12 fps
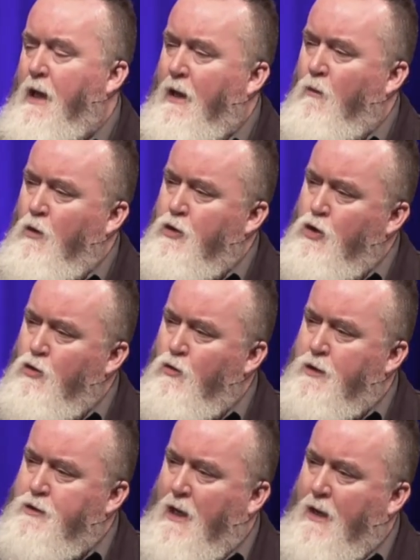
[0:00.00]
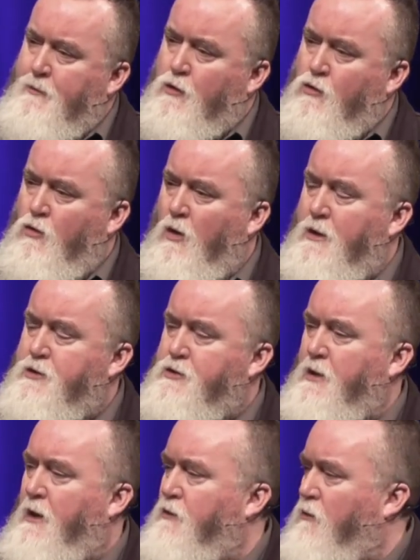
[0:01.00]
And when you adopt a
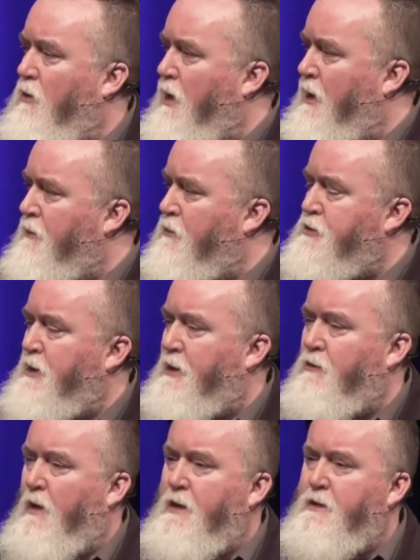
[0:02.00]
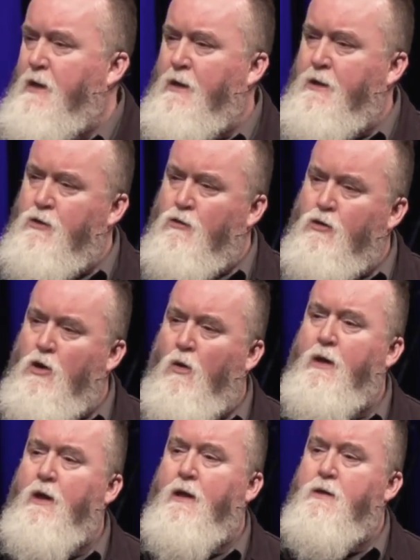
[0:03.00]
cross-gender or other gender identity, you're
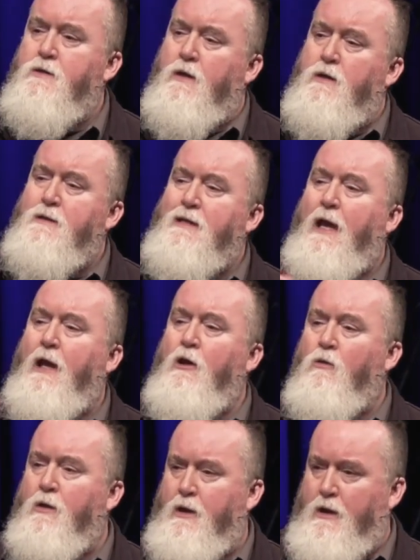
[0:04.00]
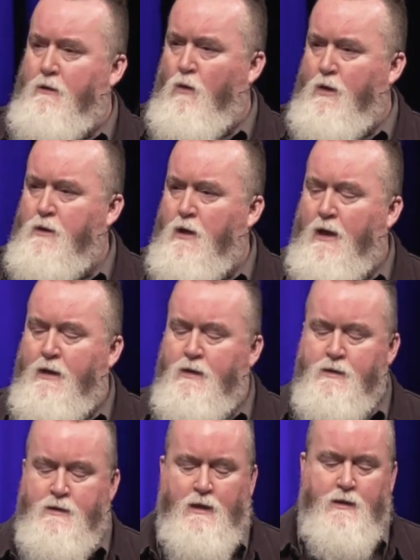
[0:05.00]
going against the integrity of what God
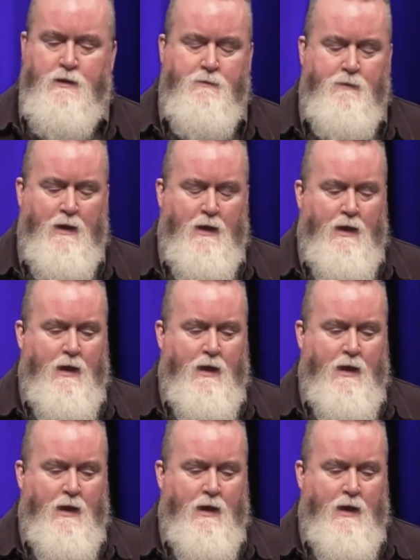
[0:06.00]
intended.